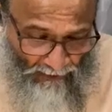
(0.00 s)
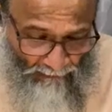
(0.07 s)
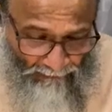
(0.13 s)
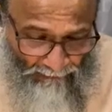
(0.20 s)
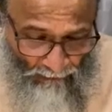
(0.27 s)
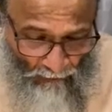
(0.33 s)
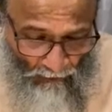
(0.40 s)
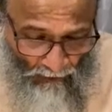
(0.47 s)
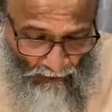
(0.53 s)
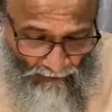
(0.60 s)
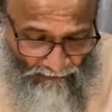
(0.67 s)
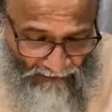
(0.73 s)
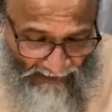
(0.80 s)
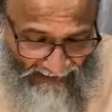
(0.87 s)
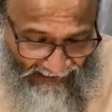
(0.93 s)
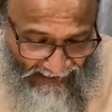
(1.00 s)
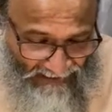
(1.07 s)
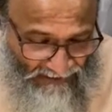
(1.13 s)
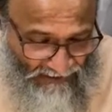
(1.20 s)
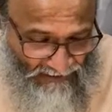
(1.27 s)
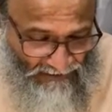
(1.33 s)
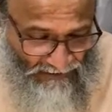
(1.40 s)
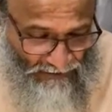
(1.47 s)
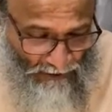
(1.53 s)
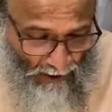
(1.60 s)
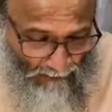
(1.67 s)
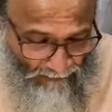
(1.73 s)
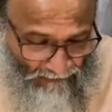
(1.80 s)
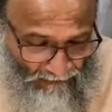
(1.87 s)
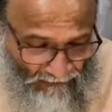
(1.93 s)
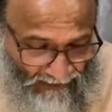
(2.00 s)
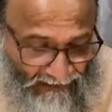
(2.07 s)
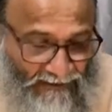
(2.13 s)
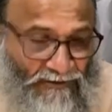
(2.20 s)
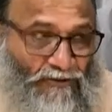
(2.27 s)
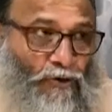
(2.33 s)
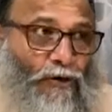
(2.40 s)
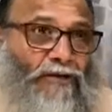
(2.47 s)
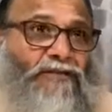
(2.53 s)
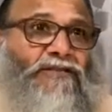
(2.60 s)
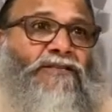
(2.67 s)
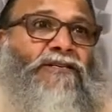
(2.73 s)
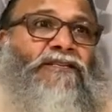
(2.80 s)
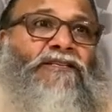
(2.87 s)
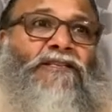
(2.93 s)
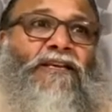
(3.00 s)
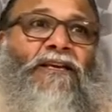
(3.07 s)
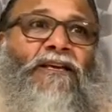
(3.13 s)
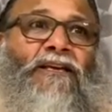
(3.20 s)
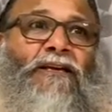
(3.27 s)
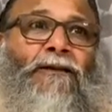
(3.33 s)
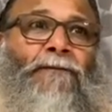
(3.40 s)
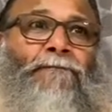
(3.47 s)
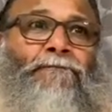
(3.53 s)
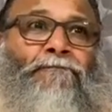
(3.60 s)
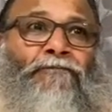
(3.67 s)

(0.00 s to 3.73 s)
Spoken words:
the flow of the Ganges stops when it joins the sea.